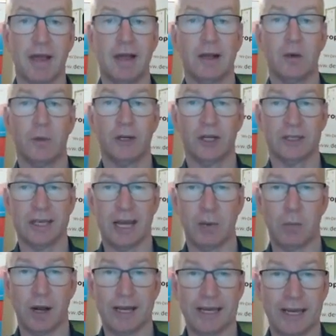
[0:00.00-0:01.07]
We just had
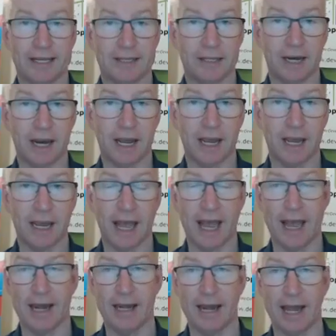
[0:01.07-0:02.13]
one yesterday,
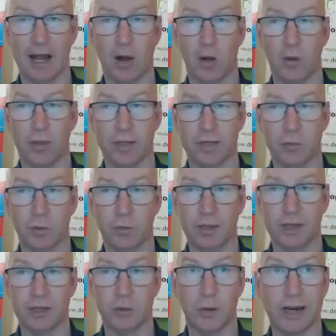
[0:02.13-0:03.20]
and now this will be
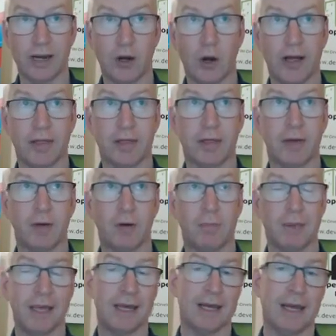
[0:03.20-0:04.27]
the 29th,
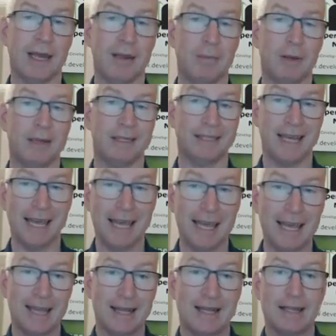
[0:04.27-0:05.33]
being a leap
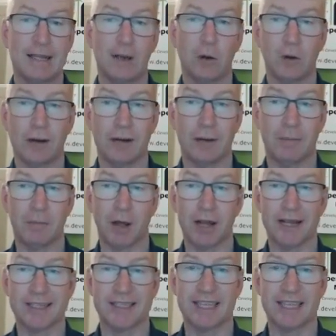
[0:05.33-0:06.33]
day, or I guess the